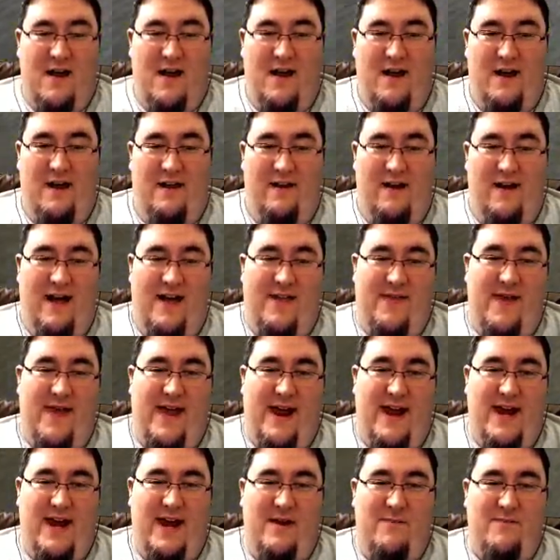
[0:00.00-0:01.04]
I think
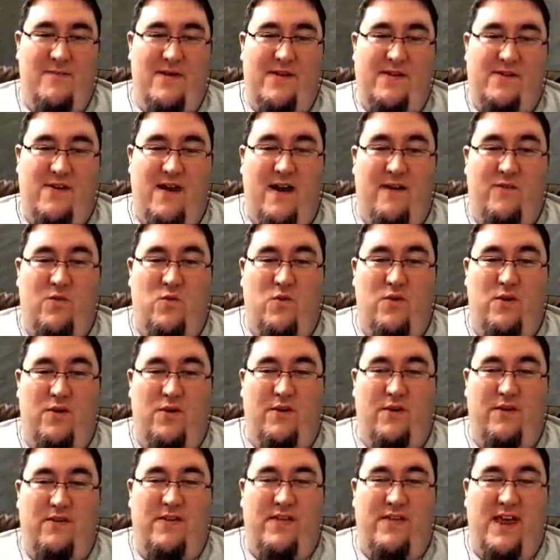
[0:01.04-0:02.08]
I need a Mistcraft
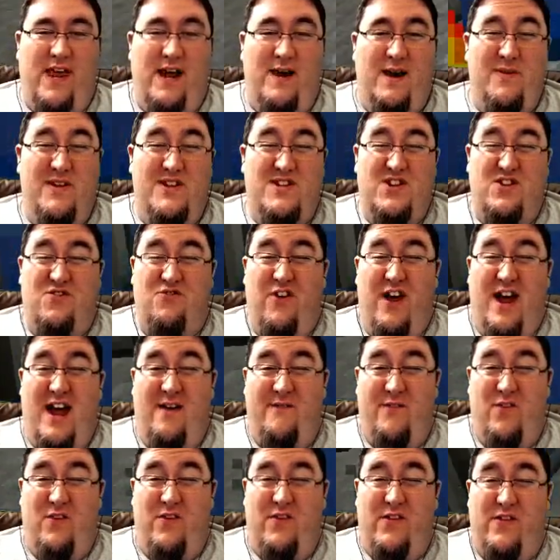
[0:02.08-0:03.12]
world to get a bunch of
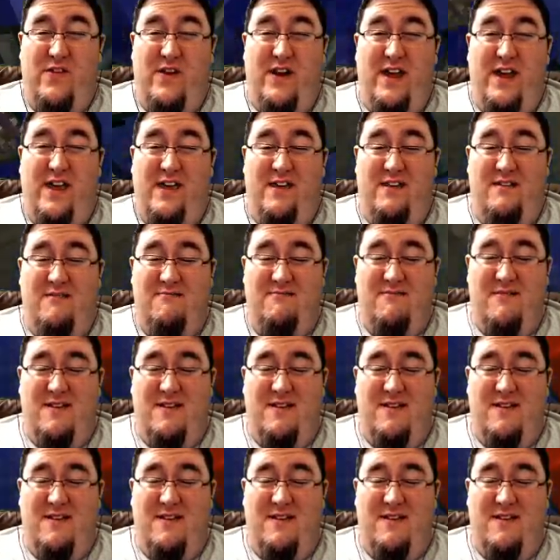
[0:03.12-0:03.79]
gravel so that I can